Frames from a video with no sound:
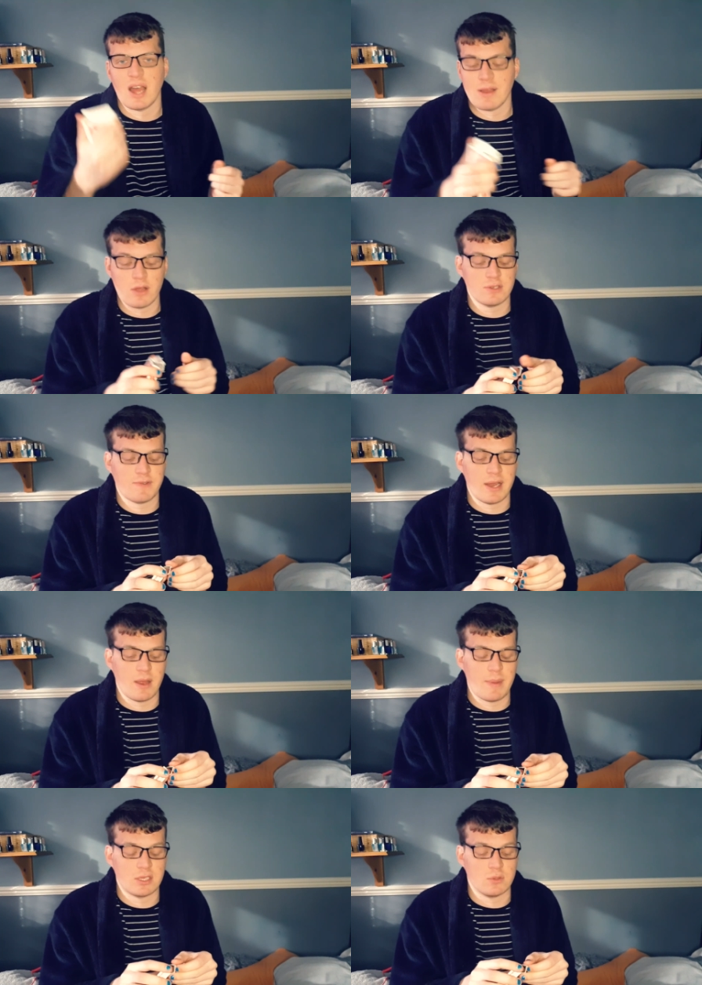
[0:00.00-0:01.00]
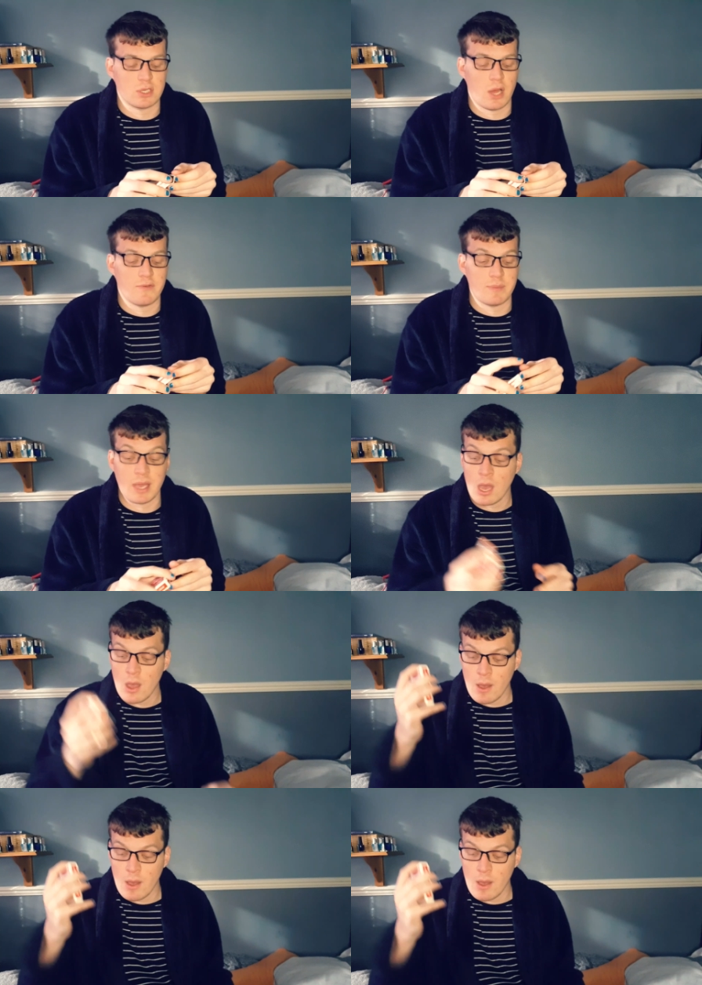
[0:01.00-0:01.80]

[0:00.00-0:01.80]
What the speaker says: I just found it a bit too slow for me